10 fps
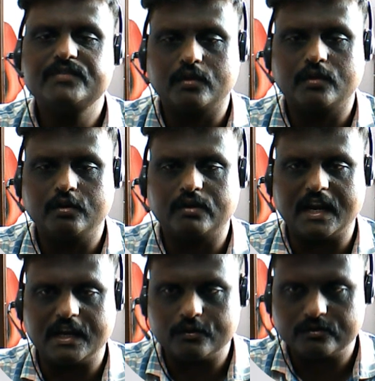So you
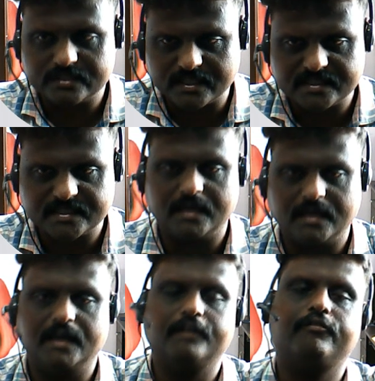can use this
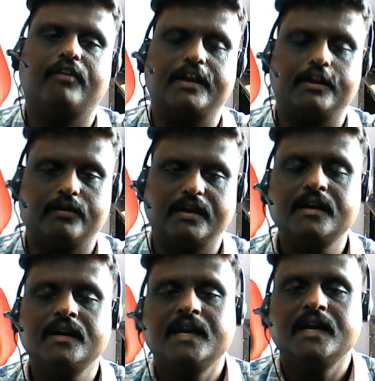for your
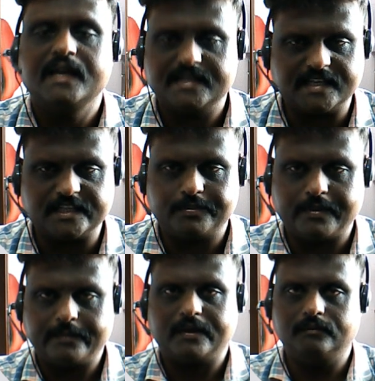research
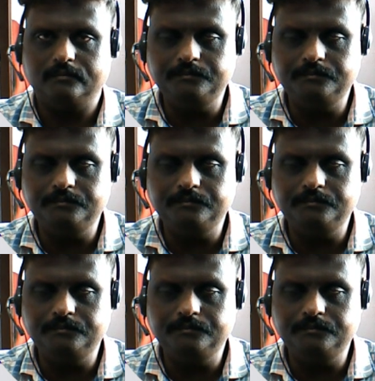paper.